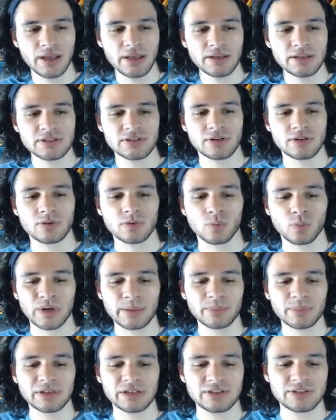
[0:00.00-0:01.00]
So what
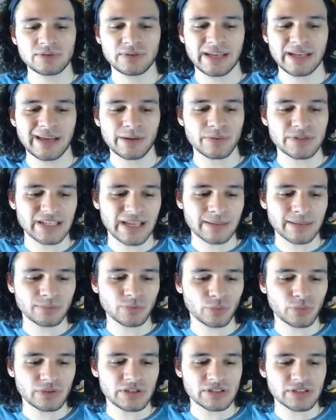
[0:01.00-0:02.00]
I'm going to do now is I'm
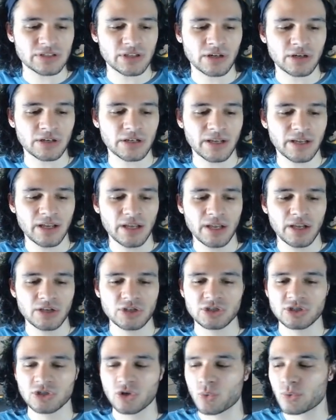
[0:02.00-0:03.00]
going to start
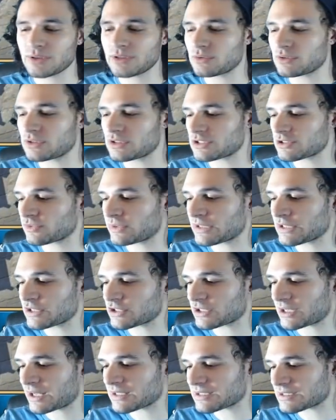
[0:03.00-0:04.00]
showing you the
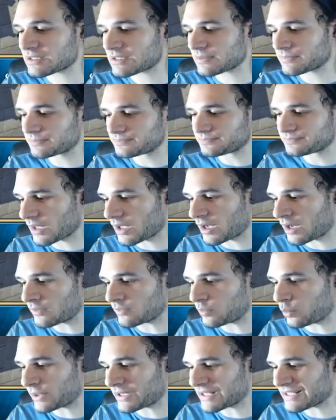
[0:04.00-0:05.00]
screenshots
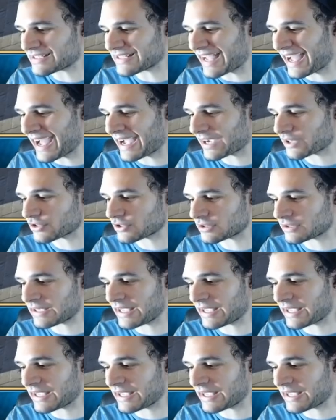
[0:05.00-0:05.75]
of what is actually